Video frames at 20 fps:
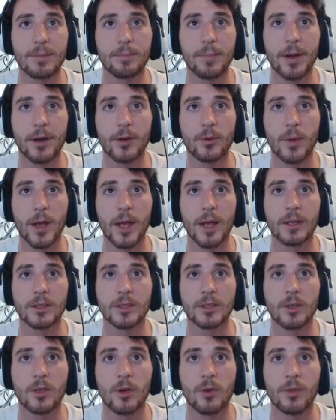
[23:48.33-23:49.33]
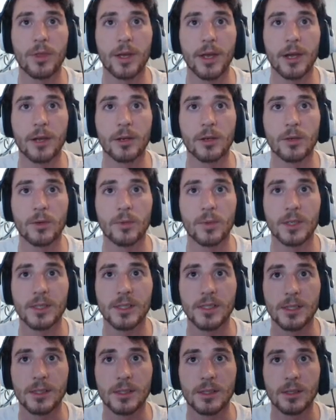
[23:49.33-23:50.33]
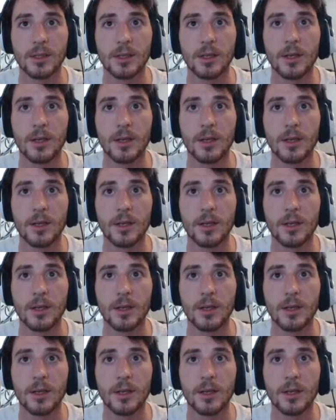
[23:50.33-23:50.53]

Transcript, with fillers: better way to go there. What is this?